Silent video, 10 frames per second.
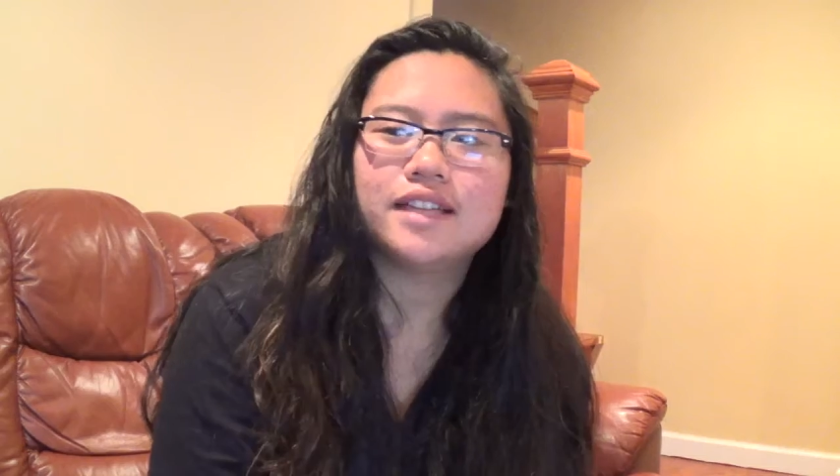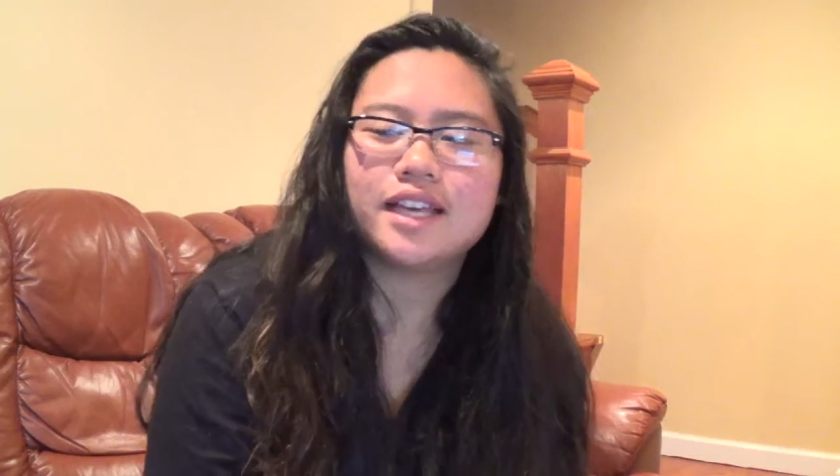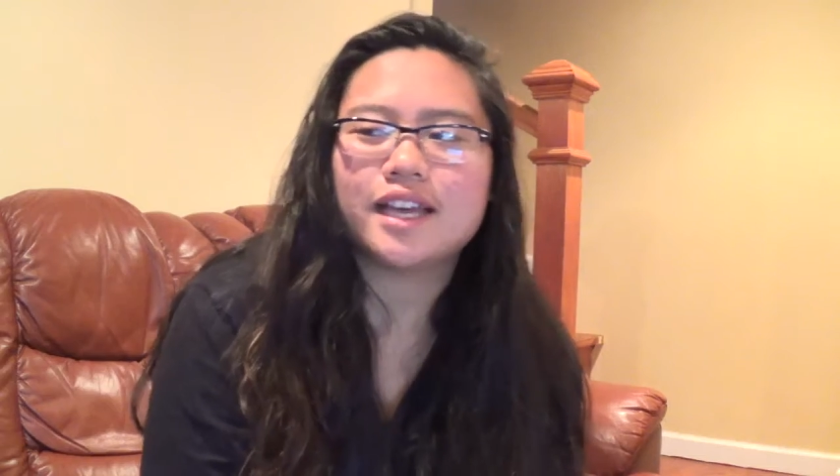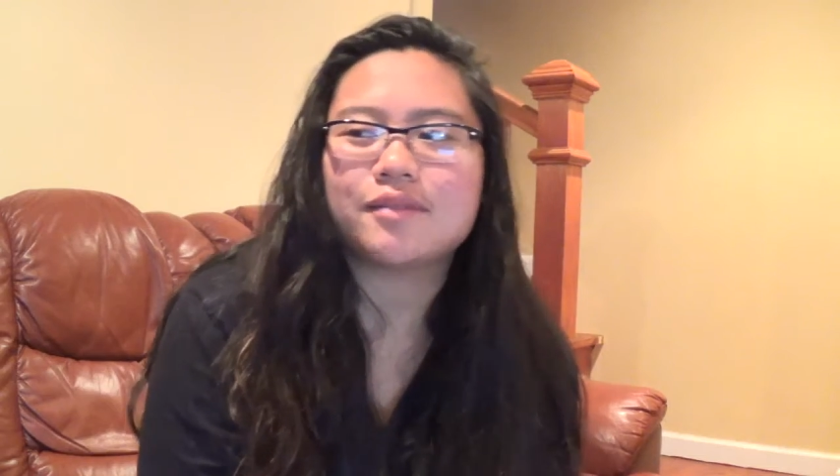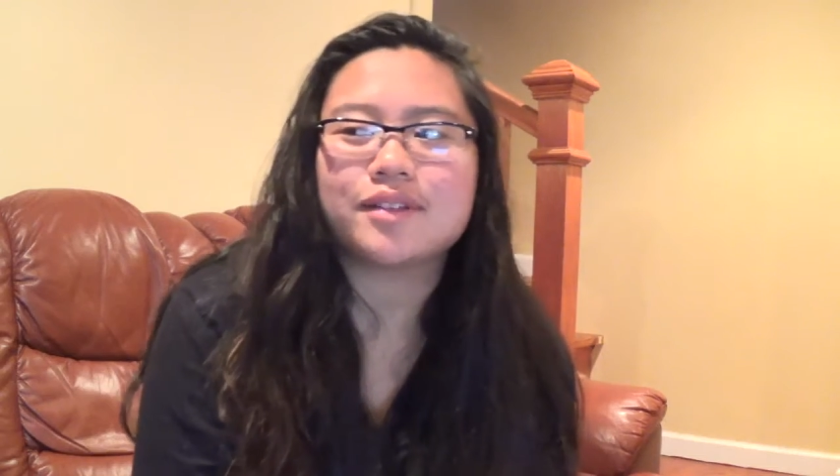
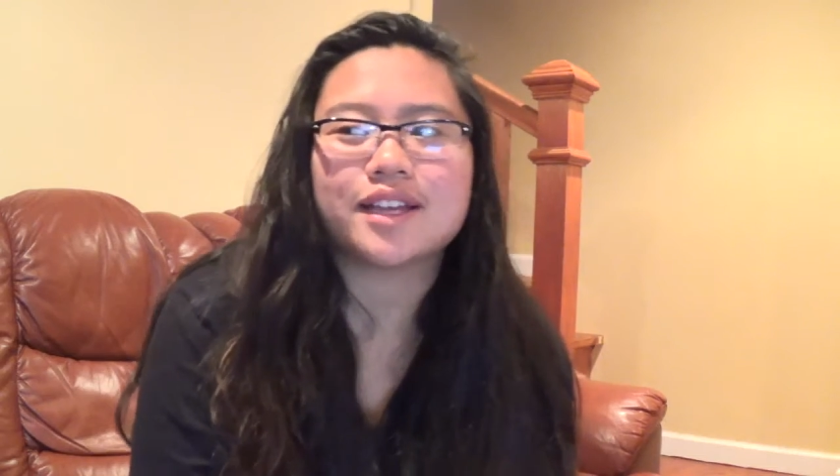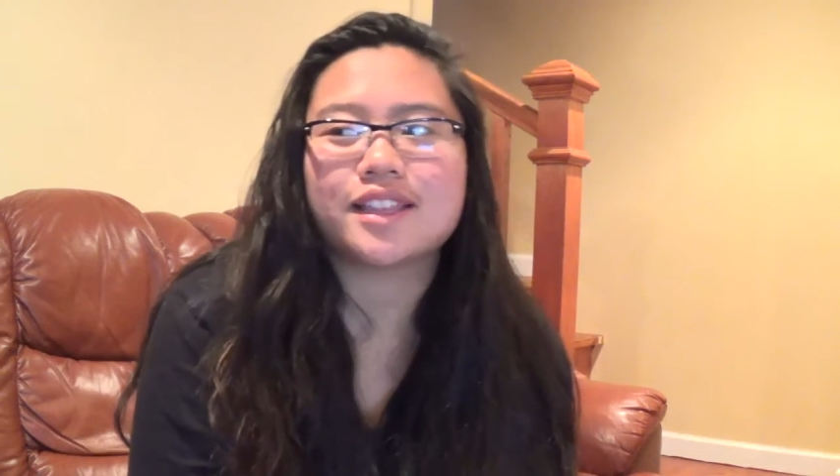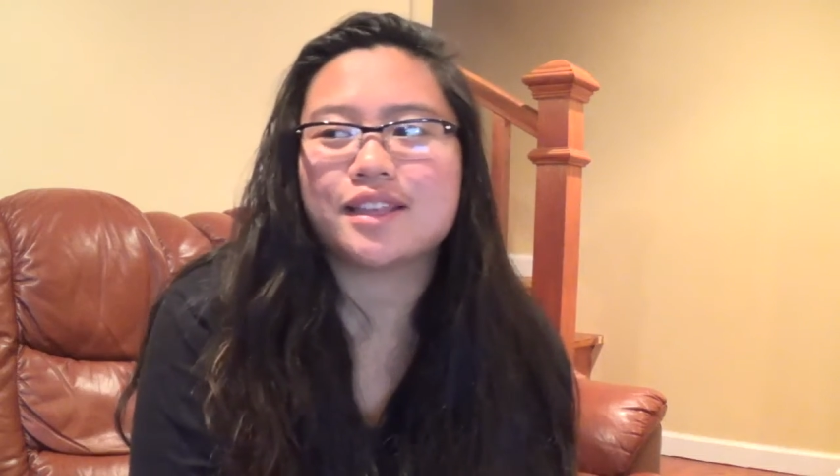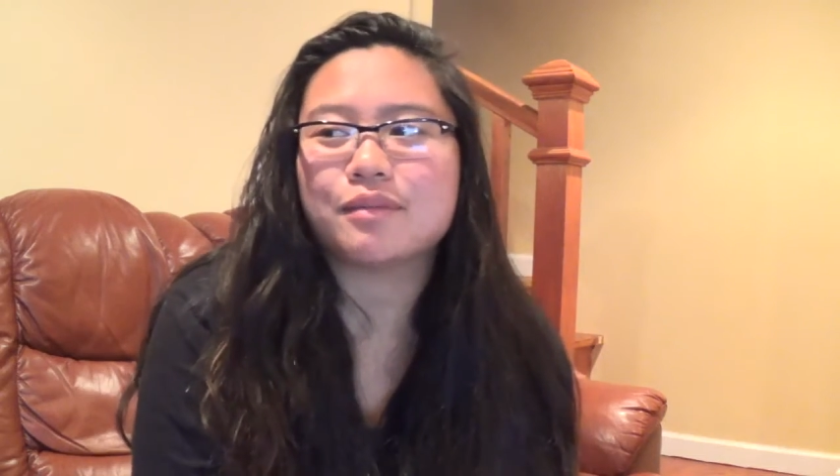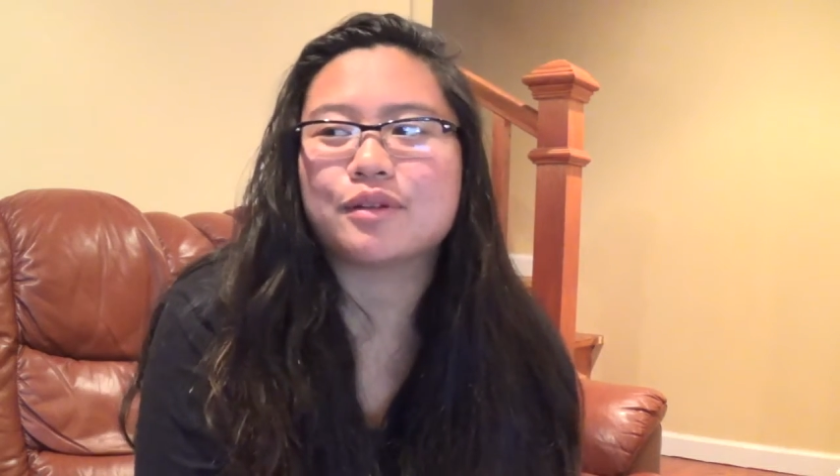Yeah, I'm
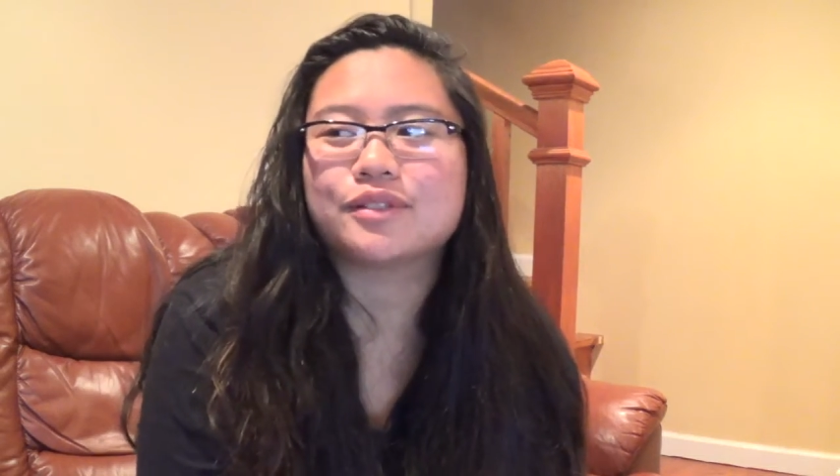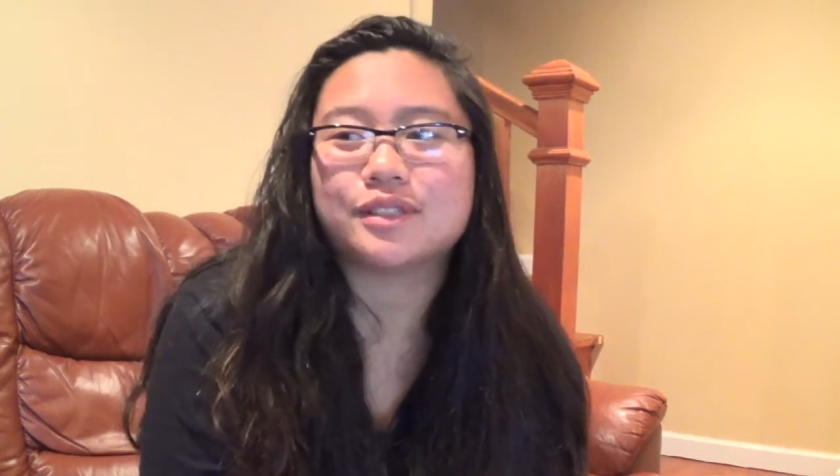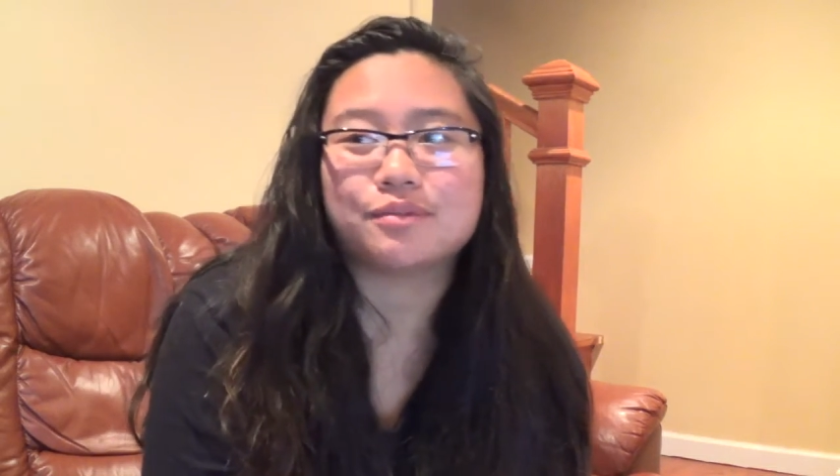like the most